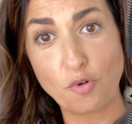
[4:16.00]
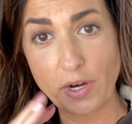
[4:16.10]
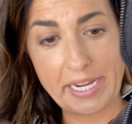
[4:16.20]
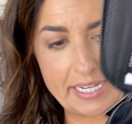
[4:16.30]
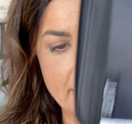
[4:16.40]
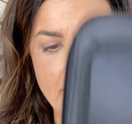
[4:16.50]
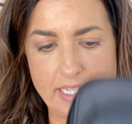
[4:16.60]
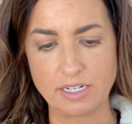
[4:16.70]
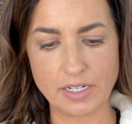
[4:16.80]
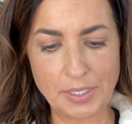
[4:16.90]
four hands in
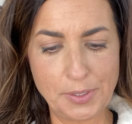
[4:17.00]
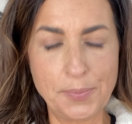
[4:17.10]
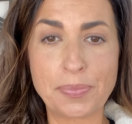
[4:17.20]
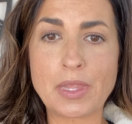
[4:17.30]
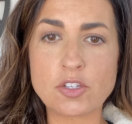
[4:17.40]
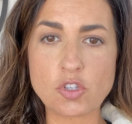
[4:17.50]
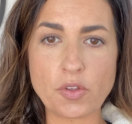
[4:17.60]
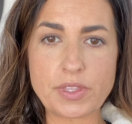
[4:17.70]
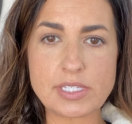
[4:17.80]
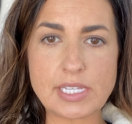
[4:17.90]
there.
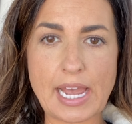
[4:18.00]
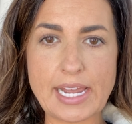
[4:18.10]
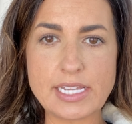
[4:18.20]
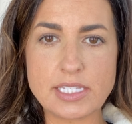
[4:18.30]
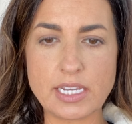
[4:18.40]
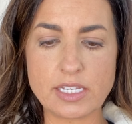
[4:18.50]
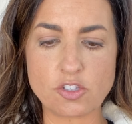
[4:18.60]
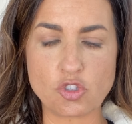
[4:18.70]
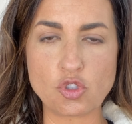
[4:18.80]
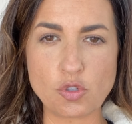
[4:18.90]
So the size
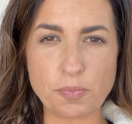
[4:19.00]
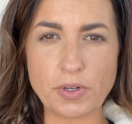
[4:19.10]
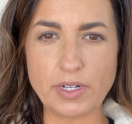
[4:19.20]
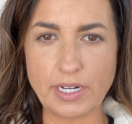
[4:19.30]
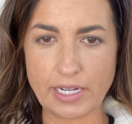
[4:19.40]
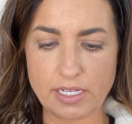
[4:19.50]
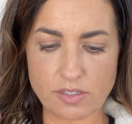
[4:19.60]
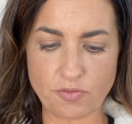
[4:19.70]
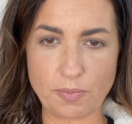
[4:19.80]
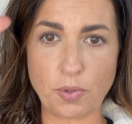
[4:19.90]
is super
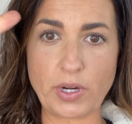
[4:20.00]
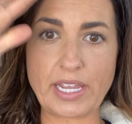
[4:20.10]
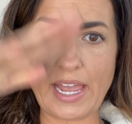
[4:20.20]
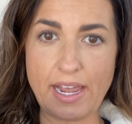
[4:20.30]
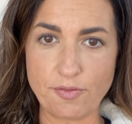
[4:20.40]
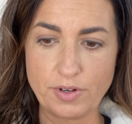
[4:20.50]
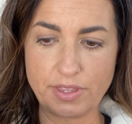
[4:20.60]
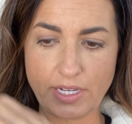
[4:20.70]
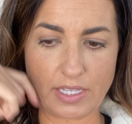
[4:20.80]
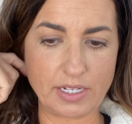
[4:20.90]
nice for putting
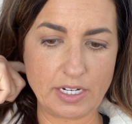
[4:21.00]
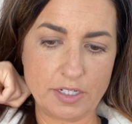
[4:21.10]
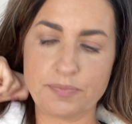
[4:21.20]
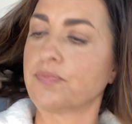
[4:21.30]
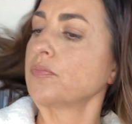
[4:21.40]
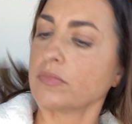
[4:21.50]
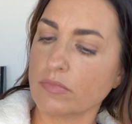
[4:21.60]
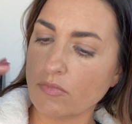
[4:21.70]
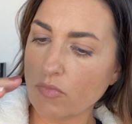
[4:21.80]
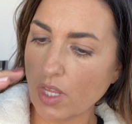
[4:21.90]
everything in here.
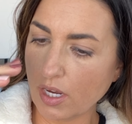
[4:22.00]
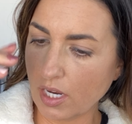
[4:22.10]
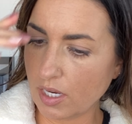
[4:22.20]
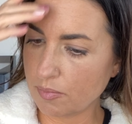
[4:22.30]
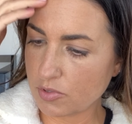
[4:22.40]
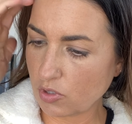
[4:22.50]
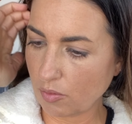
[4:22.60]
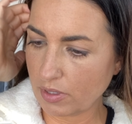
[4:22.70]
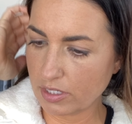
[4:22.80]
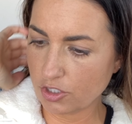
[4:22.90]
Um, so I
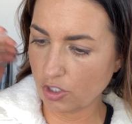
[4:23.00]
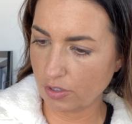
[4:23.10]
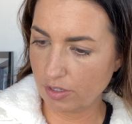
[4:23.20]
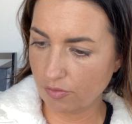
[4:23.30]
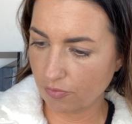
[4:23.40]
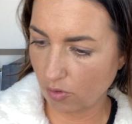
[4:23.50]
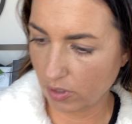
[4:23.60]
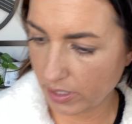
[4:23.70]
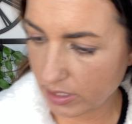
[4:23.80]
want to show you, for